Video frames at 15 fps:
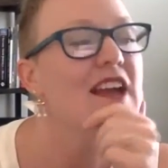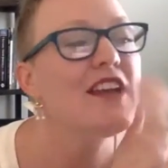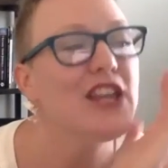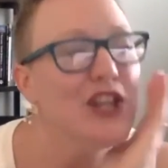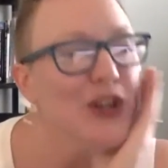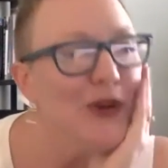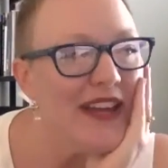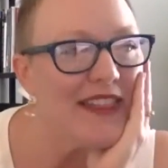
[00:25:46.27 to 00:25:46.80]

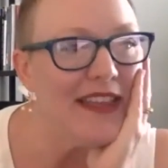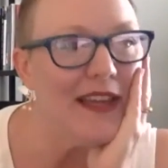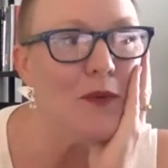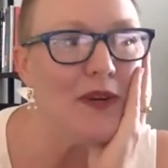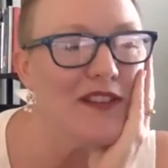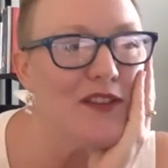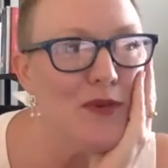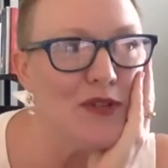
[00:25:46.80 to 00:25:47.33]
You know, I think
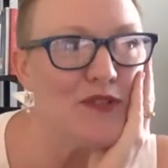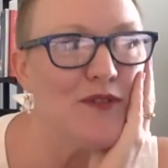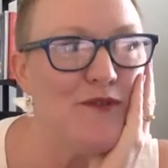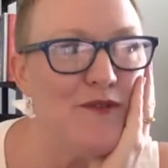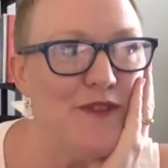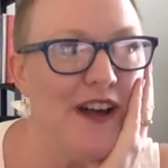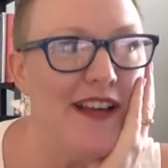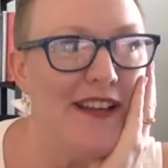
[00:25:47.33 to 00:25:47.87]
one of the most
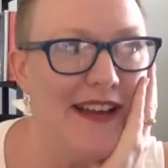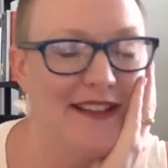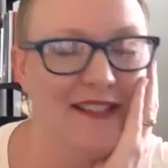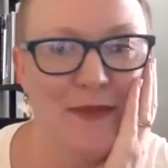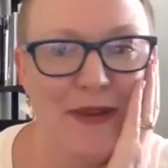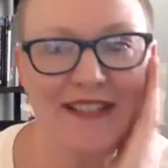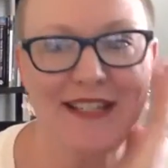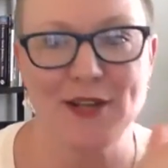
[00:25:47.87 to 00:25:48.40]
fun
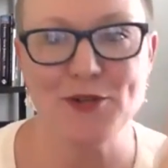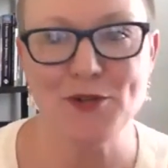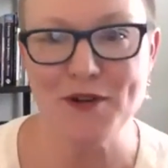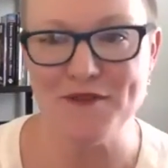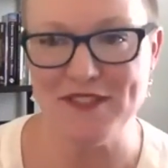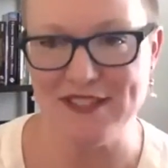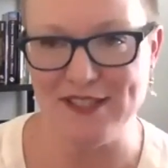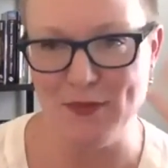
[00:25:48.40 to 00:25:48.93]
aspects, I don't know if
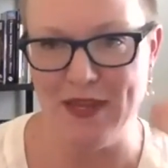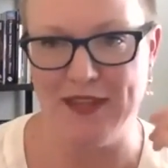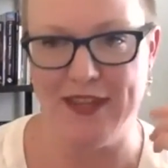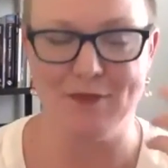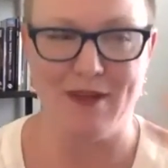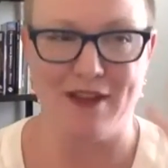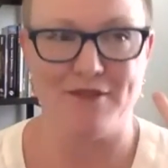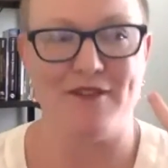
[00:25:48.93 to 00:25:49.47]
this has been
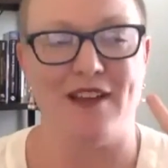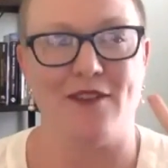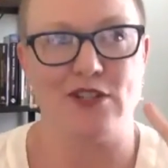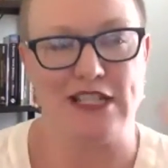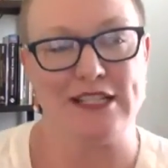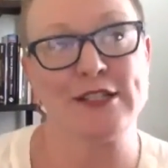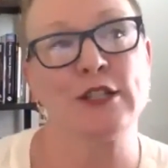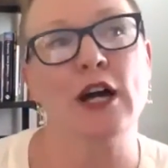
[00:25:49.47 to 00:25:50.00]
like my favorite
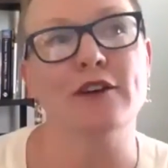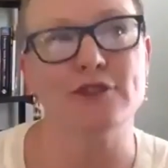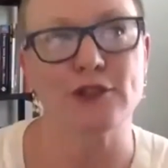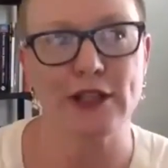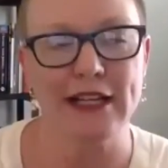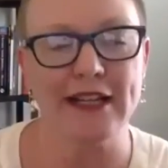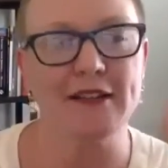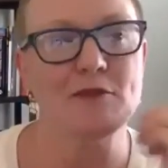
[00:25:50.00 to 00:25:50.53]

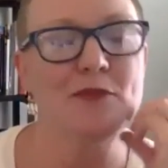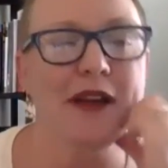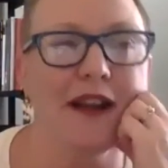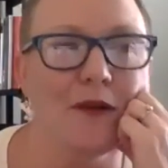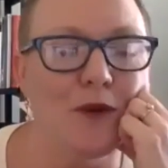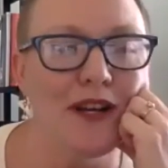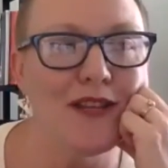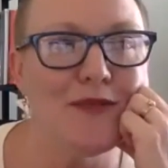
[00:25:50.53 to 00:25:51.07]
discovery, but
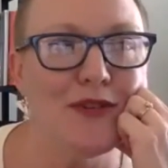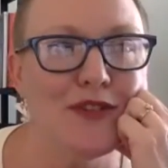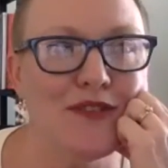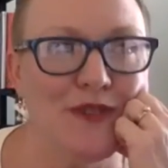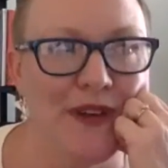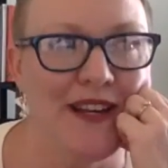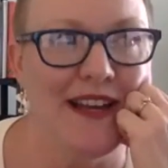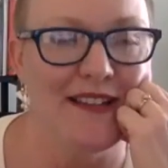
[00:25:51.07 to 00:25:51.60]
one of the most
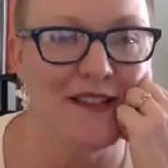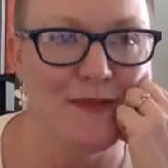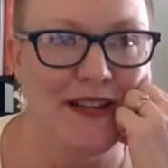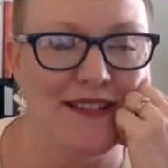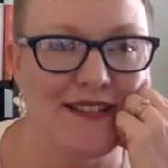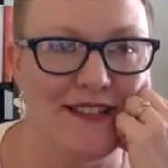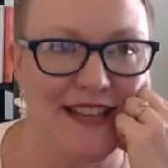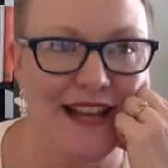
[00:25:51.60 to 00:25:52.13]
fun
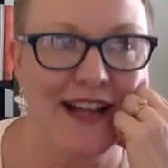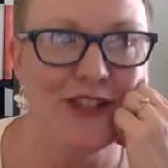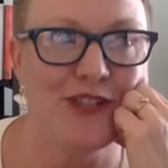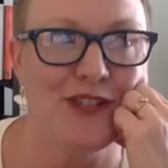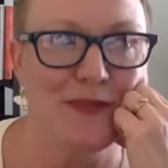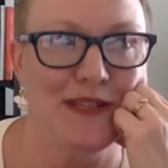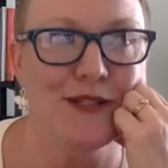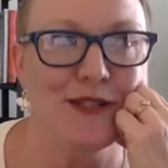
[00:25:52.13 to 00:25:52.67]
aspects has actually
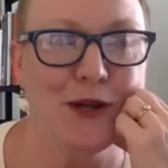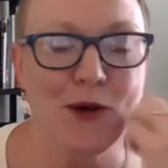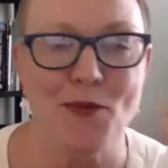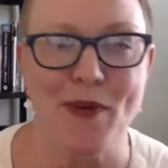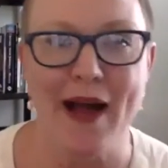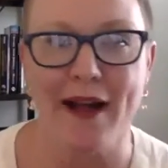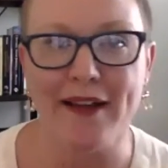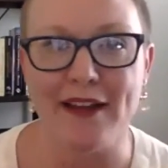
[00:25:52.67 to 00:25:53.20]
been to go
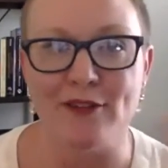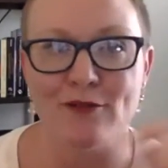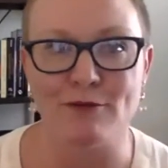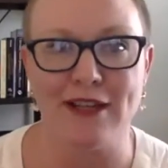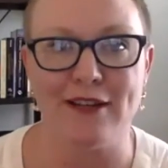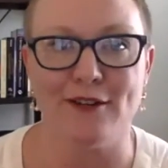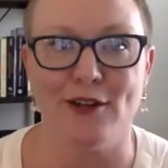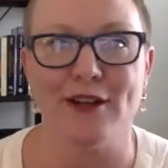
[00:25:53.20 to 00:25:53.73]
back and
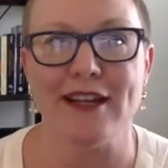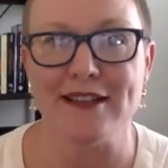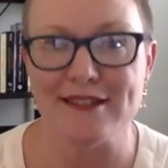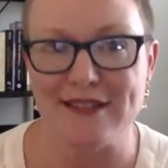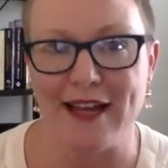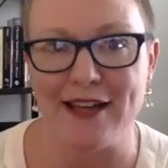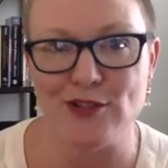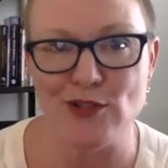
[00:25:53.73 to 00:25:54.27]
relook at
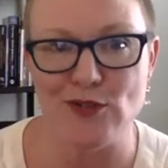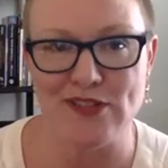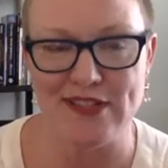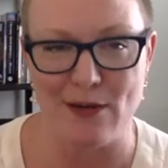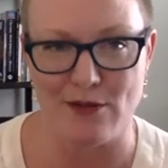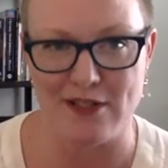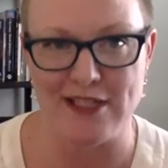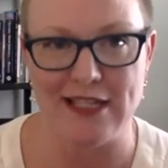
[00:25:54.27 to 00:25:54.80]
statues that
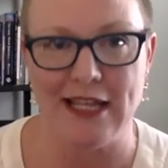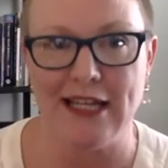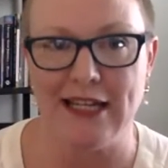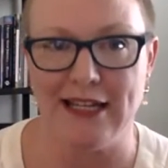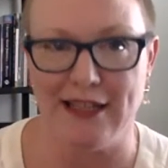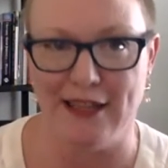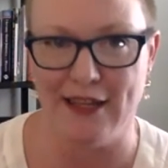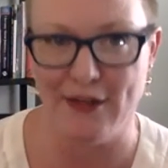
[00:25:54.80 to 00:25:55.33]
were studied
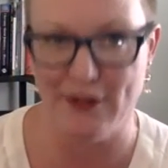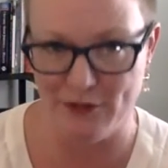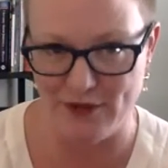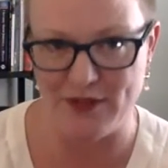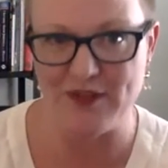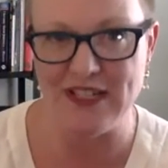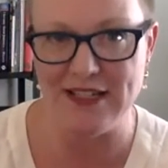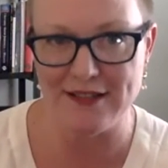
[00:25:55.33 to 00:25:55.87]
in the
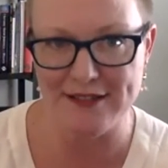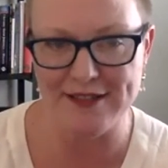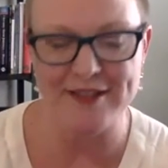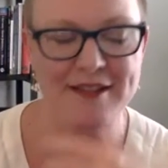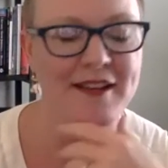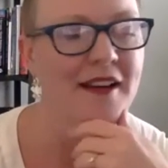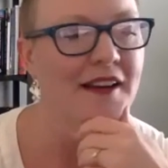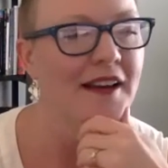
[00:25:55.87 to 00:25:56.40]
50s,
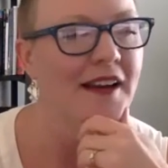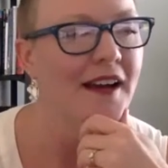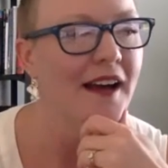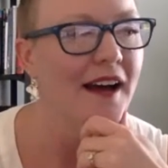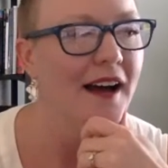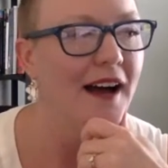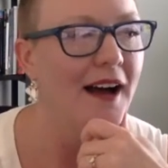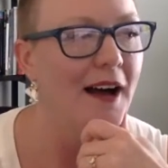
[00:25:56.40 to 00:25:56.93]

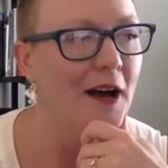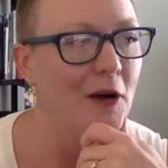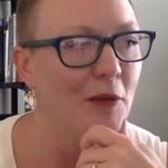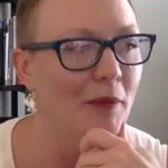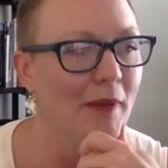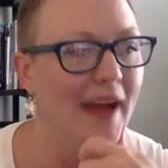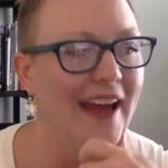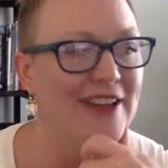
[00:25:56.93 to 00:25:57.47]

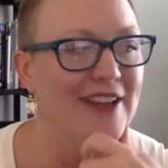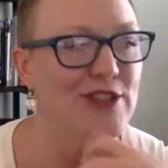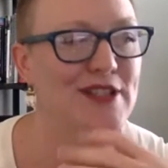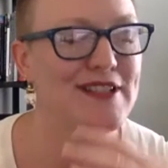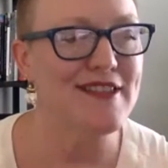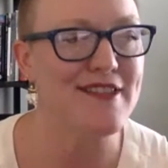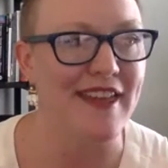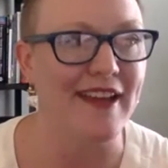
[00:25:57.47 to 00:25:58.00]
and
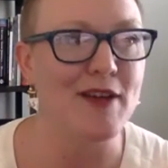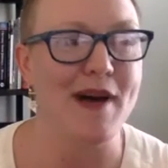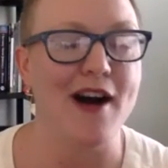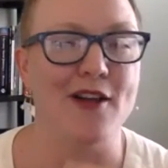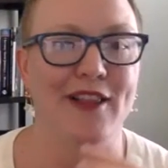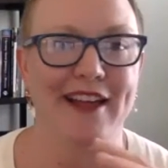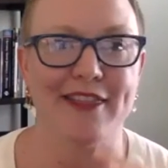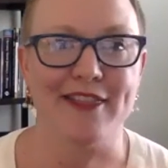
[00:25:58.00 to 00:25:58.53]
just think
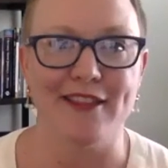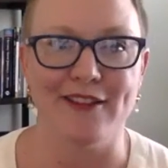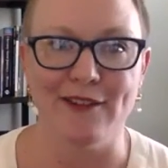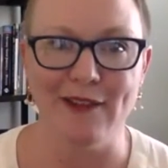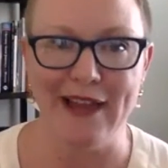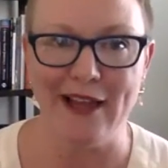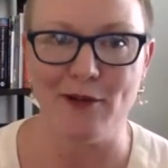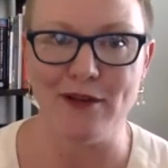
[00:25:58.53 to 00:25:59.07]
about like the
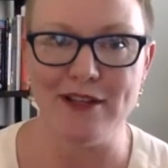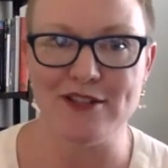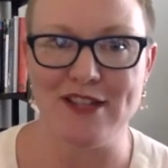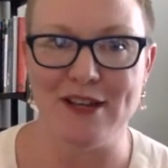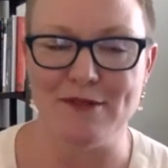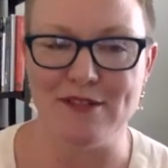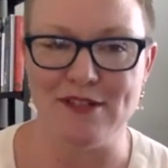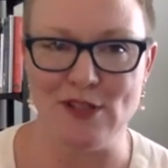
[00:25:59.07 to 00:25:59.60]
language
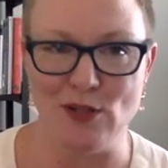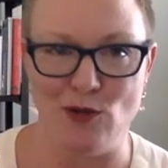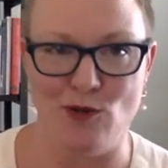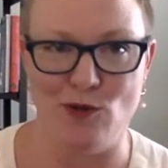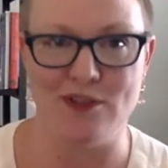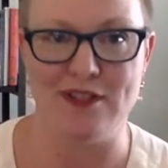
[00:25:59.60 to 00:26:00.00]
that was used